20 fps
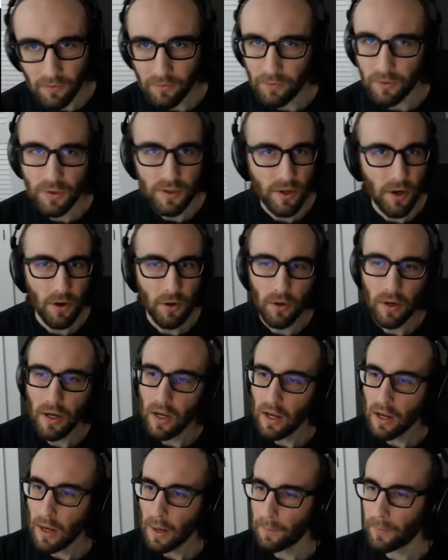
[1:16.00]
or so.
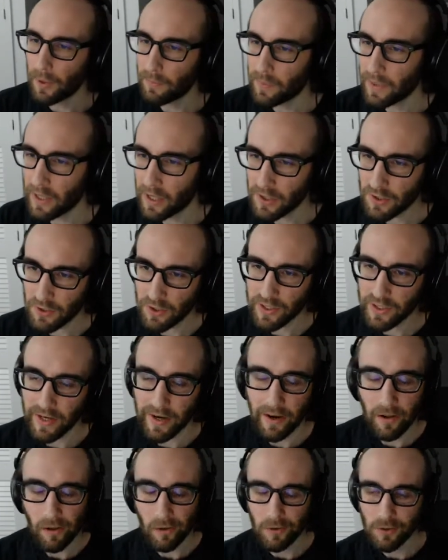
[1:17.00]
But because our
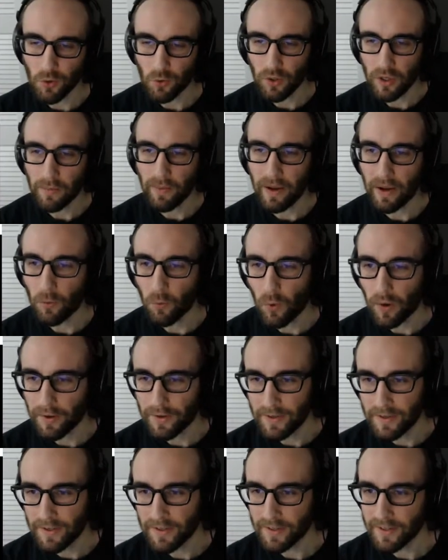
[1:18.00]
scale is only by
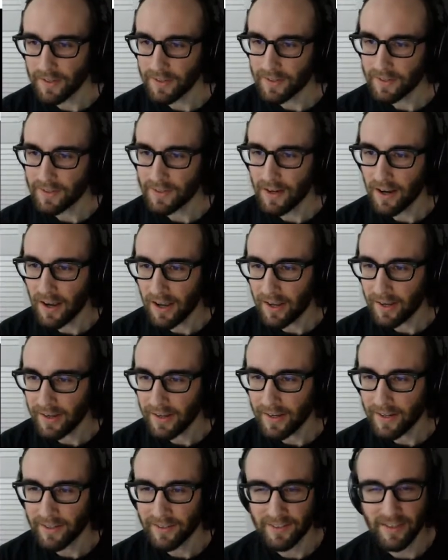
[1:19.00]
ones, it's not
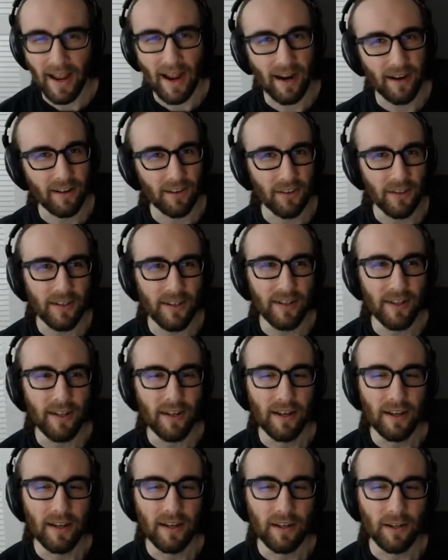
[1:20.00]
exactly
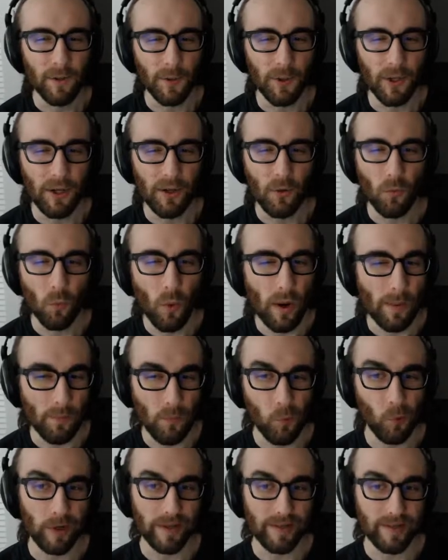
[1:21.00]
clear what
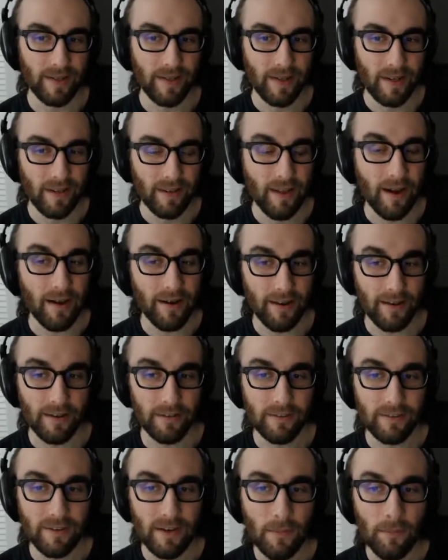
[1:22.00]
point that
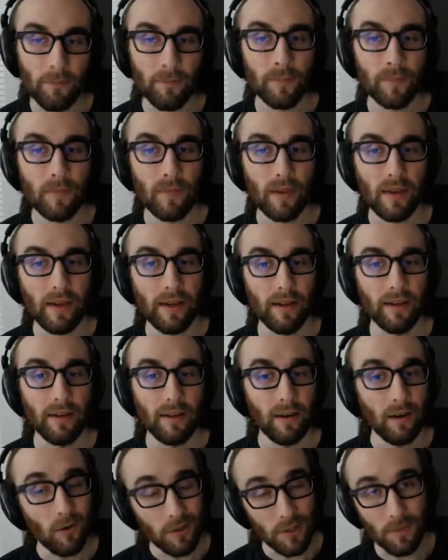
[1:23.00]
is. And
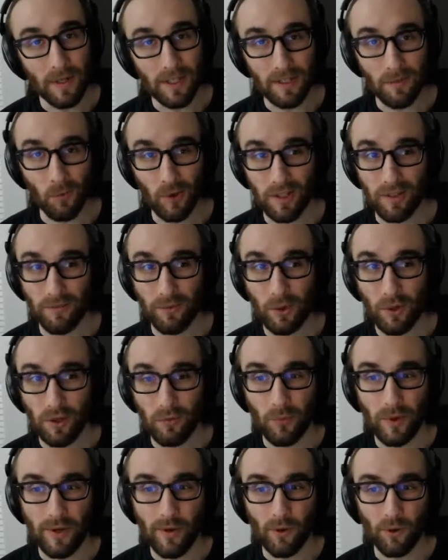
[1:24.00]
it also makes it more difficult if
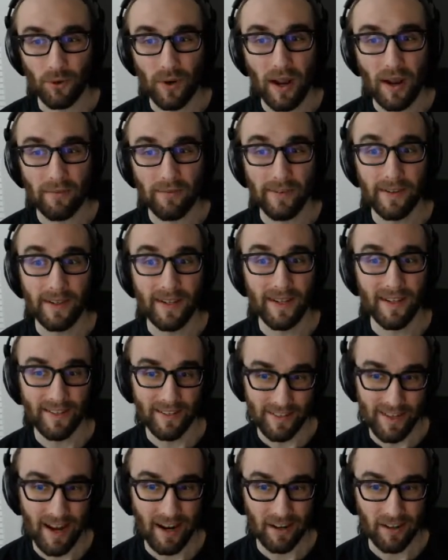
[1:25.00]
we don't graph it
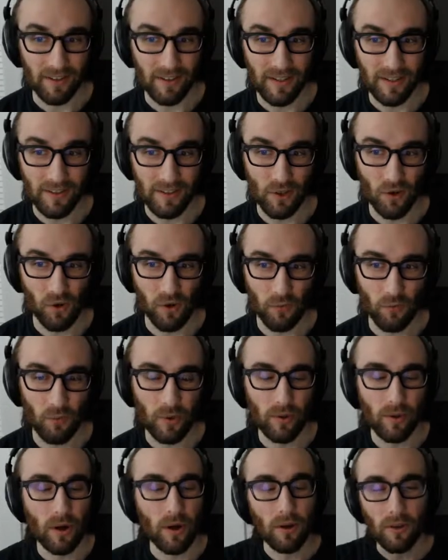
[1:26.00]
exactly. So if
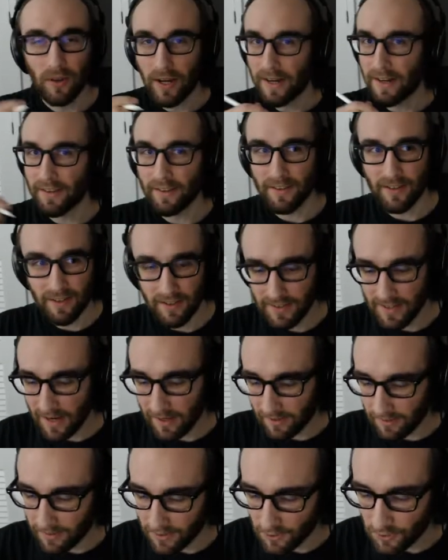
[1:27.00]
our line isn't
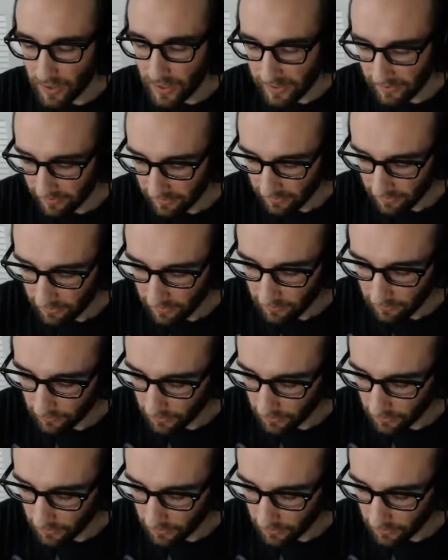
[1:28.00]
exactly straight, for